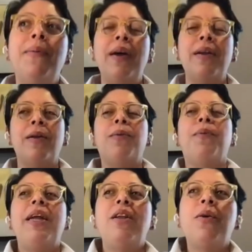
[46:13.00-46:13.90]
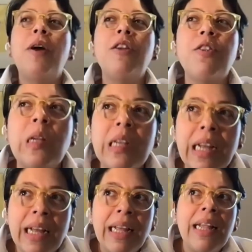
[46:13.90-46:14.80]
what a great
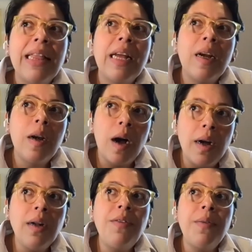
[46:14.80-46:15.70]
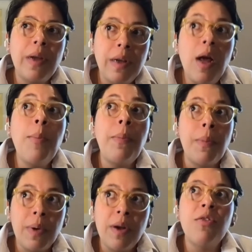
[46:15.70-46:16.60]
question. There are a, a
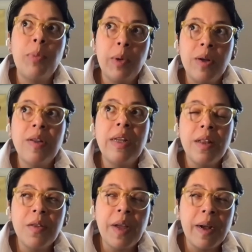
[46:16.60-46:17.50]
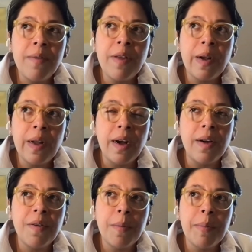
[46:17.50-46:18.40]
number of books, and it's very, very
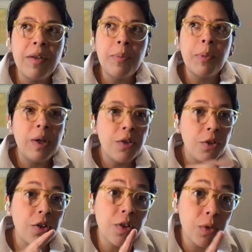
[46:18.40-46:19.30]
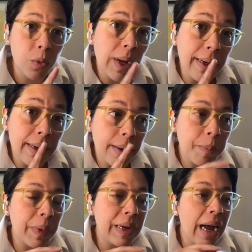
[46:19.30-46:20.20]
hard for me to point to just one,
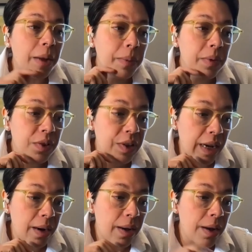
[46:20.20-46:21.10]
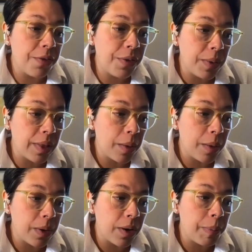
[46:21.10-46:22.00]
but I will share a few
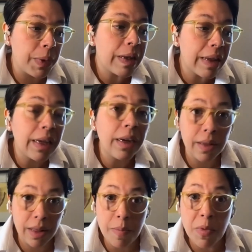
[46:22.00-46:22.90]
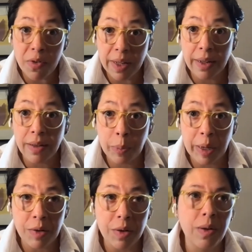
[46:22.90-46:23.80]
that were particularly moving and
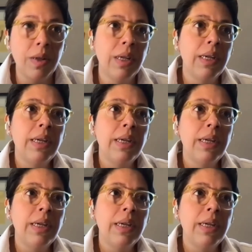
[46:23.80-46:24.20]
special.